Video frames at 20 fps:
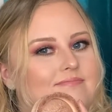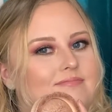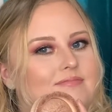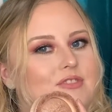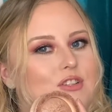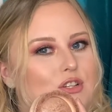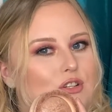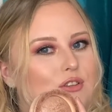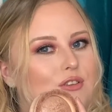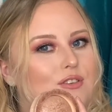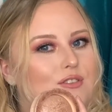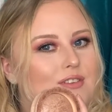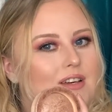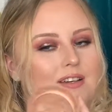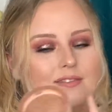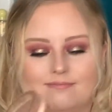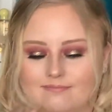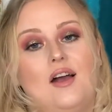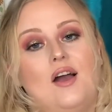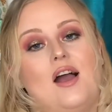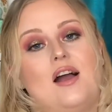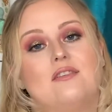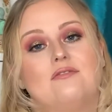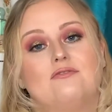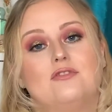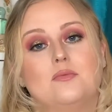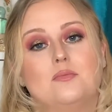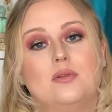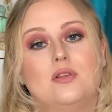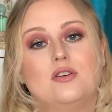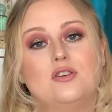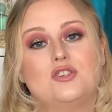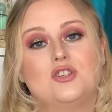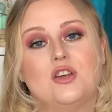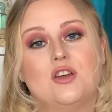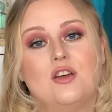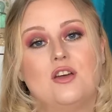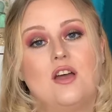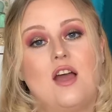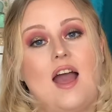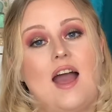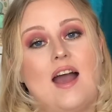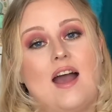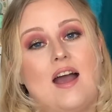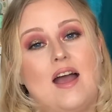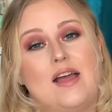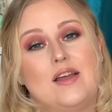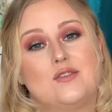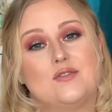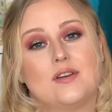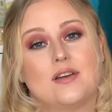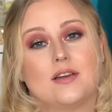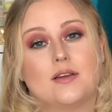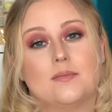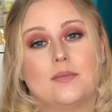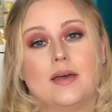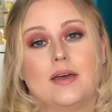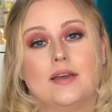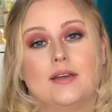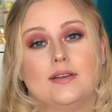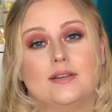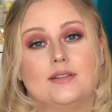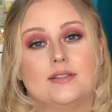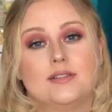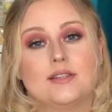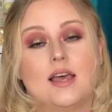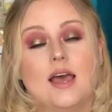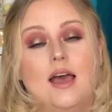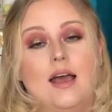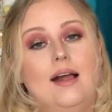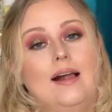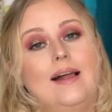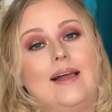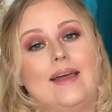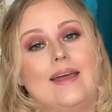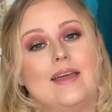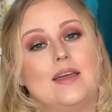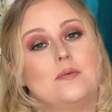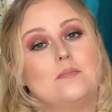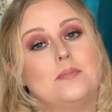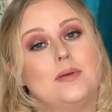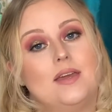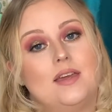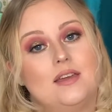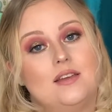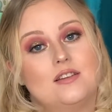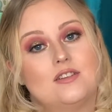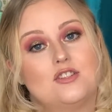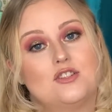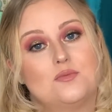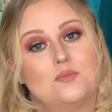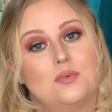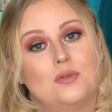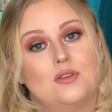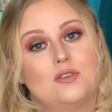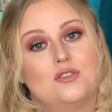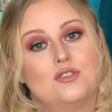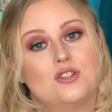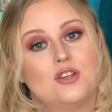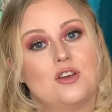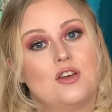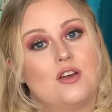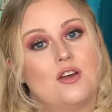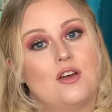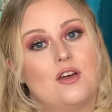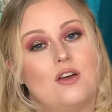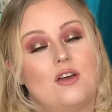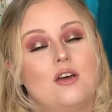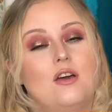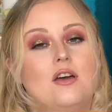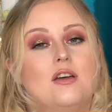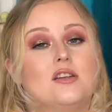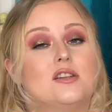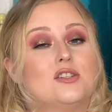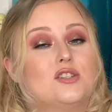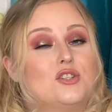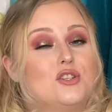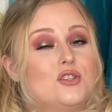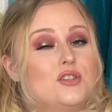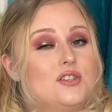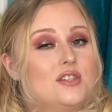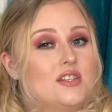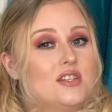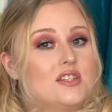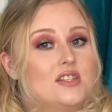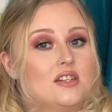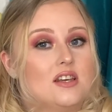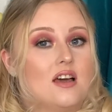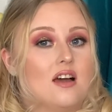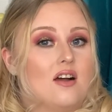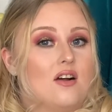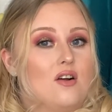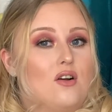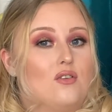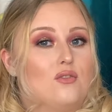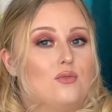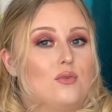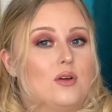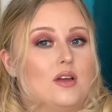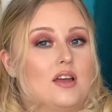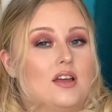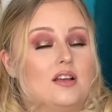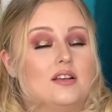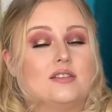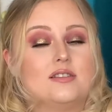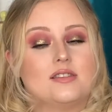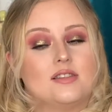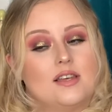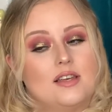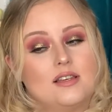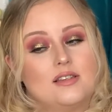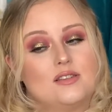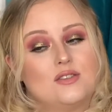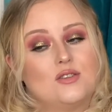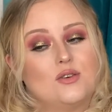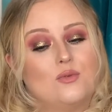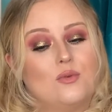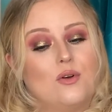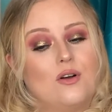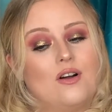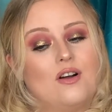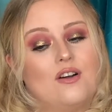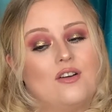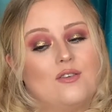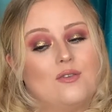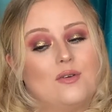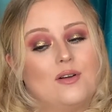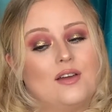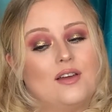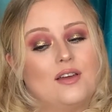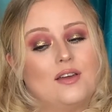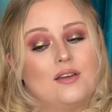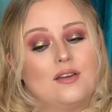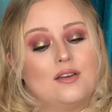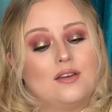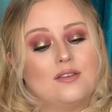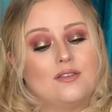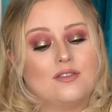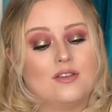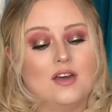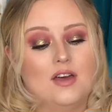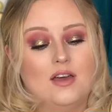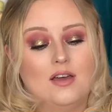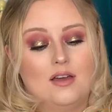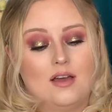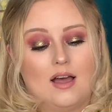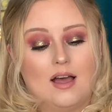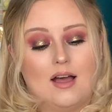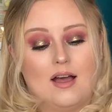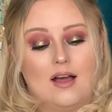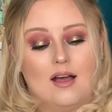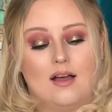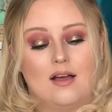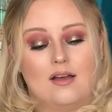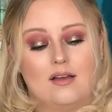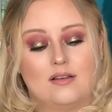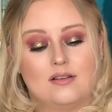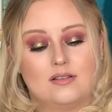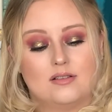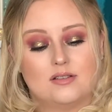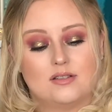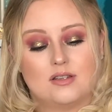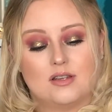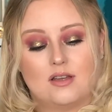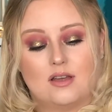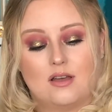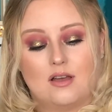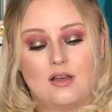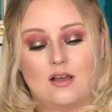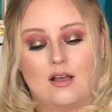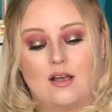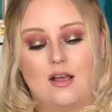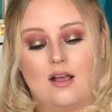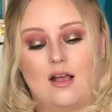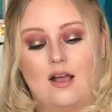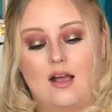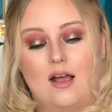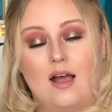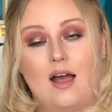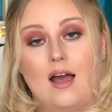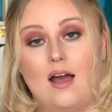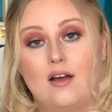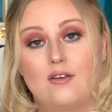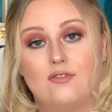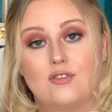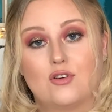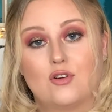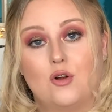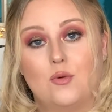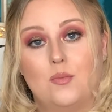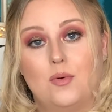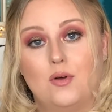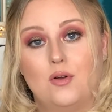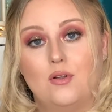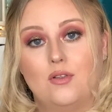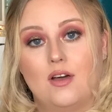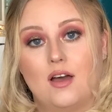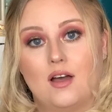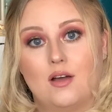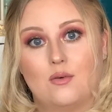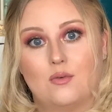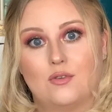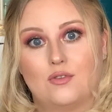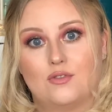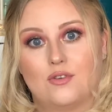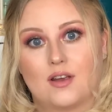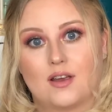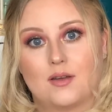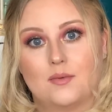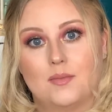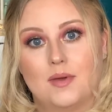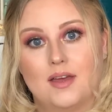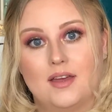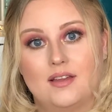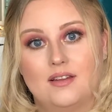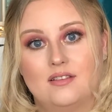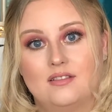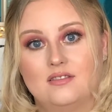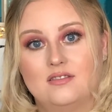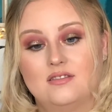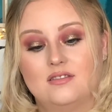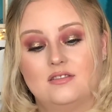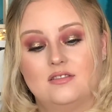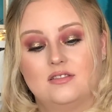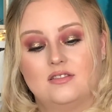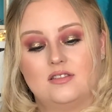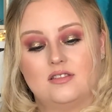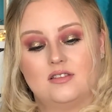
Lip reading: you'll love it. And for blusher, I'd recommend a peach blusher just to start off with, test the water with, and I have a couple that I would recommend.